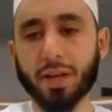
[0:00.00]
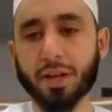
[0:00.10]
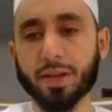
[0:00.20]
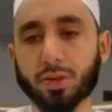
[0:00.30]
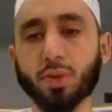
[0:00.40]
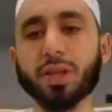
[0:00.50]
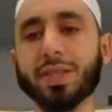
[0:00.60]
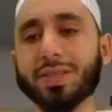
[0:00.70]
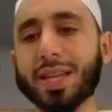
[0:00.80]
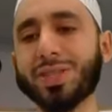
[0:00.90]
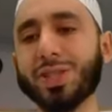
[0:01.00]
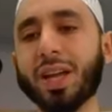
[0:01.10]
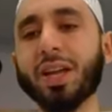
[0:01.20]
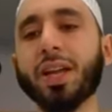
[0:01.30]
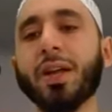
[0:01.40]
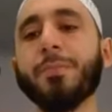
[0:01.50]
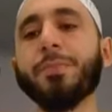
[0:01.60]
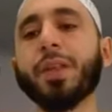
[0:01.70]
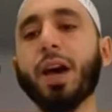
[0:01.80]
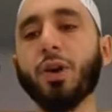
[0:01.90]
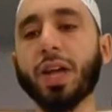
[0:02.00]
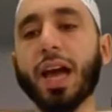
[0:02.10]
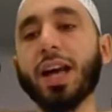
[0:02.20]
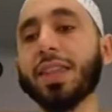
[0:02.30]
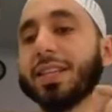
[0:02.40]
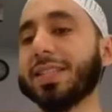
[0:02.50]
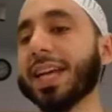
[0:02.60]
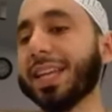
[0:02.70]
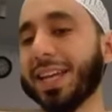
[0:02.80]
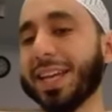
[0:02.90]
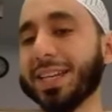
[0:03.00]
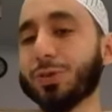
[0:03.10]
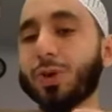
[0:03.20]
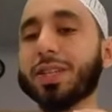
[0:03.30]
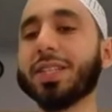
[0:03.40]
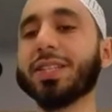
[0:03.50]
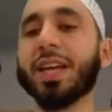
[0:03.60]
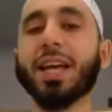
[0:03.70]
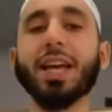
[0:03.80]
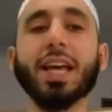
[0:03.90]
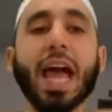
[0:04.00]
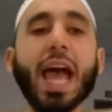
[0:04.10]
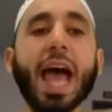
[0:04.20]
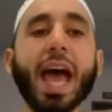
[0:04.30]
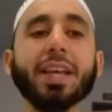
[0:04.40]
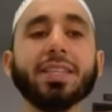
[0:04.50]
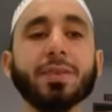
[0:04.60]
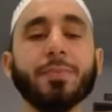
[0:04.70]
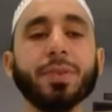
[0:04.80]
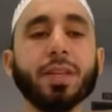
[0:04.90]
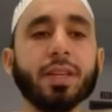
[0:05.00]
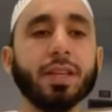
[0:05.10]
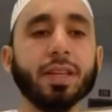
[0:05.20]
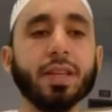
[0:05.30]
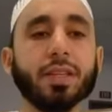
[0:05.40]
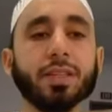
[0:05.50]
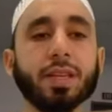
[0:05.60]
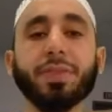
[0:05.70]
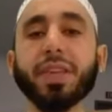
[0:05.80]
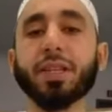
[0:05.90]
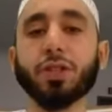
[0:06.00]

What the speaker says: Surah As-Sajda, okay, the second hint, it has something to